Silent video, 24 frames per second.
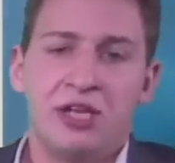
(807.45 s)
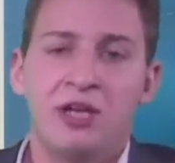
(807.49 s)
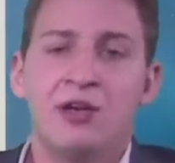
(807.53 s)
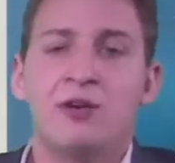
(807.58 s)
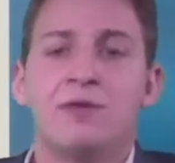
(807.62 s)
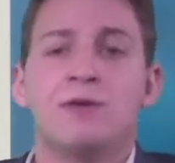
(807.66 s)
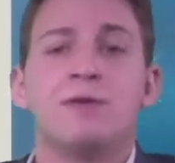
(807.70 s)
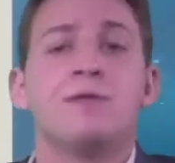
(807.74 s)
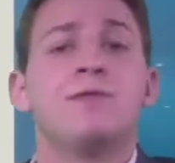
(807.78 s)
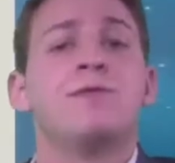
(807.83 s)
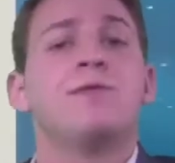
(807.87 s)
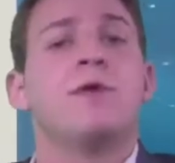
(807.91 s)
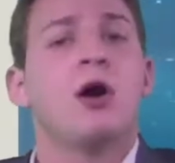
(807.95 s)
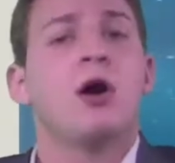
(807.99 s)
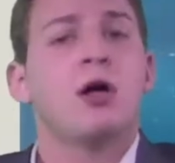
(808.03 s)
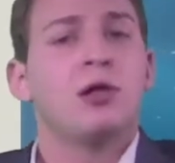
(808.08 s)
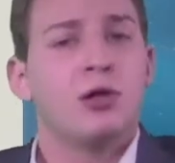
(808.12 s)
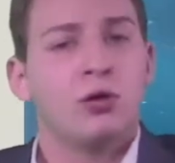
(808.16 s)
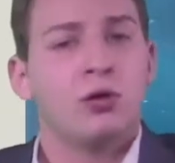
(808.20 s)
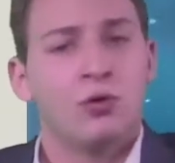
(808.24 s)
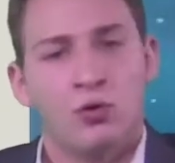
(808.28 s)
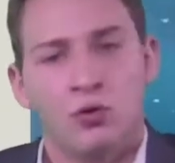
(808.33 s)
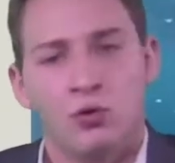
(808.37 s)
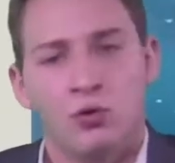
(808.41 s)
follow
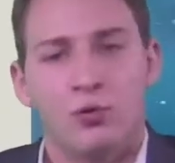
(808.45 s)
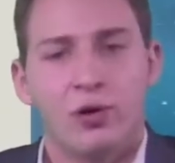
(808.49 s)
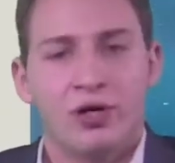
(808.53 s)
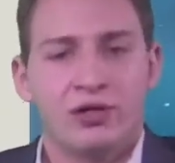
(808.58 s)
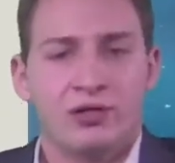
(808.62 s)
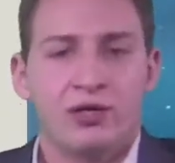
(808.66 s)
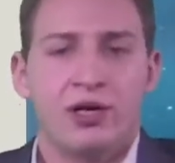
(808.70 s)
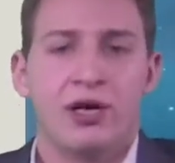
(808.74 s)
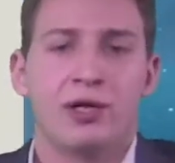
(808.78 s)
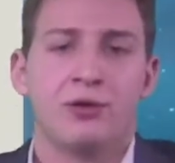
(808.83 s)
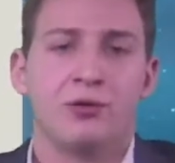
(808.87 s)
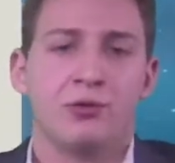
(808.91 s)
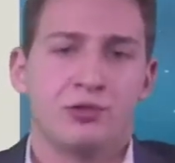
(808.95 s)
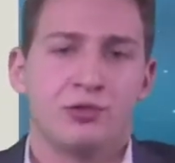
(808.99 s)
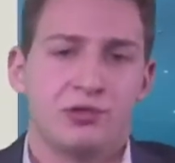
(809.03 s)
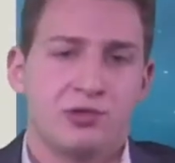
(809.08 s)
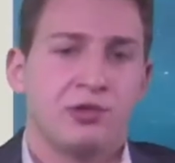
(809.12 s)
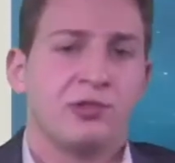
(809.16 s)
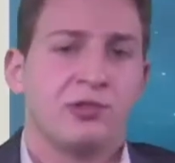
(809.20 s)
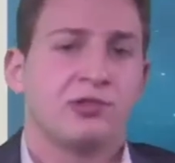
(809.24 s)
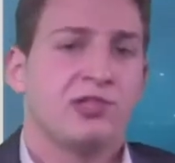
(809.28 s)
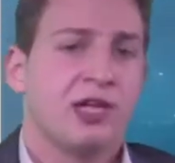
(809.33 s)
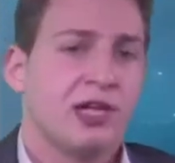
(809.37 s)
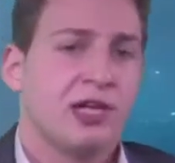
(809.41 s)
what others are
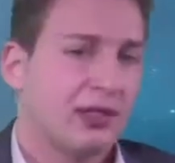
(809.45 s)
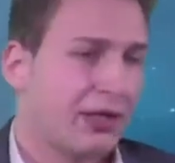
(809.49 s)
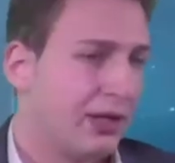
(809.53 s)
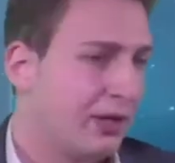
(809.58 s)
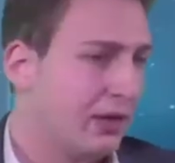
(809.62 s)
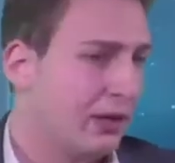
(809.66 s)
telling them.